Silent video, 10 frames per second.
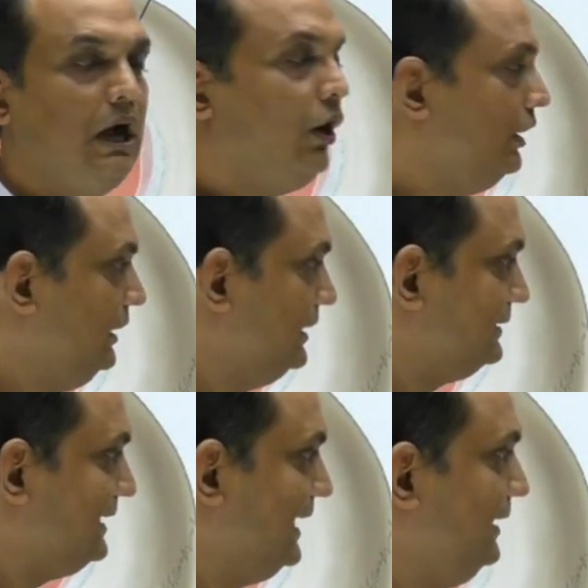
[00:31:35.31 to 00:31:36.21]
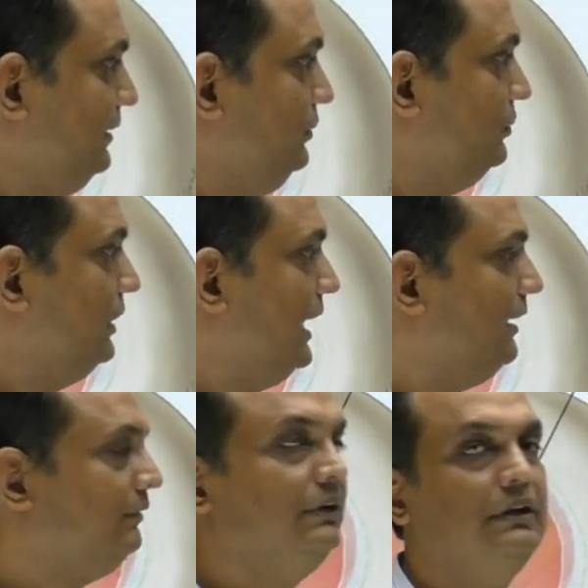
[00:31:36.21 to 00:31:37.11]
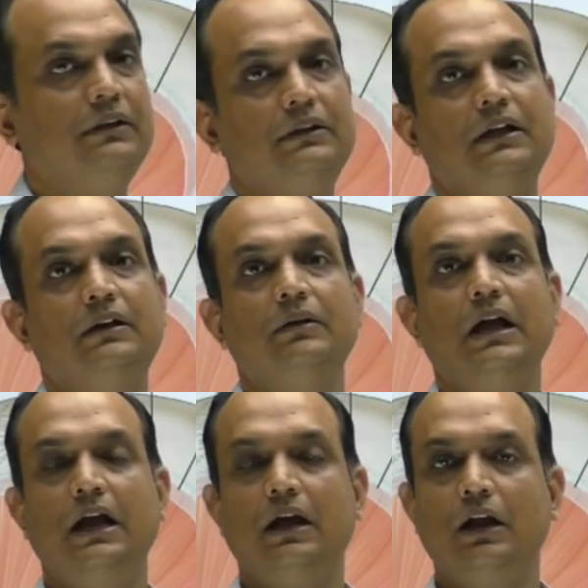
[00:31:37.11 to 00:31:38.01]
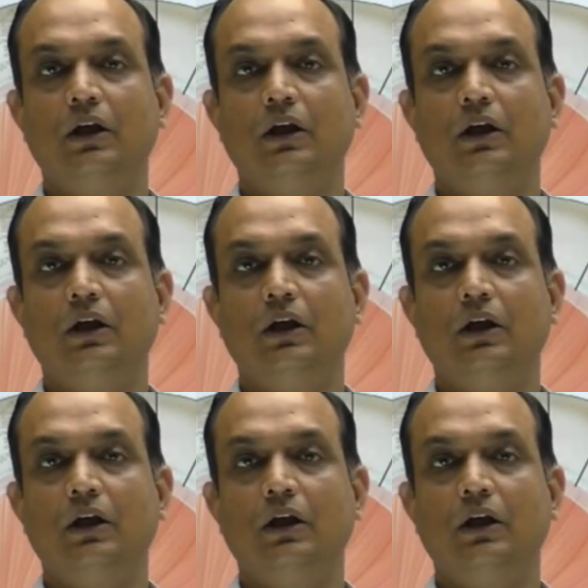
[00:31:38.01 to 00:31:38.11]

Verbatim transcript: On inner side, you have the uh,